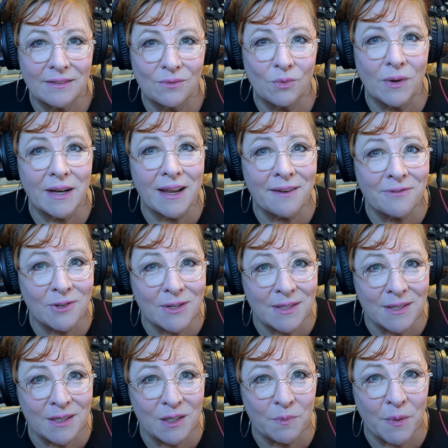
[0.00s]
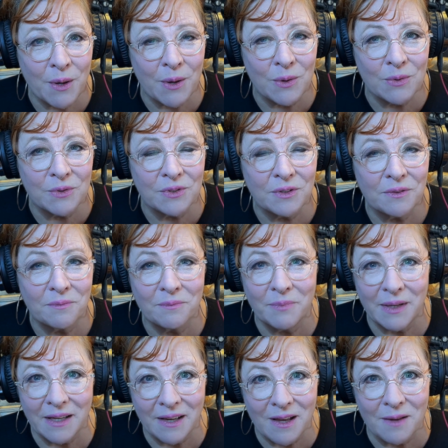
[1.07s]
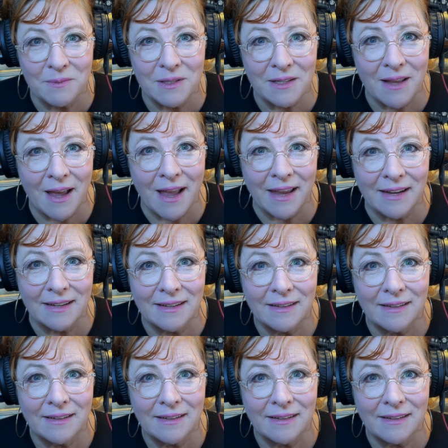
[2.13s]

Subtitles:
Whatever is exposed becomes light.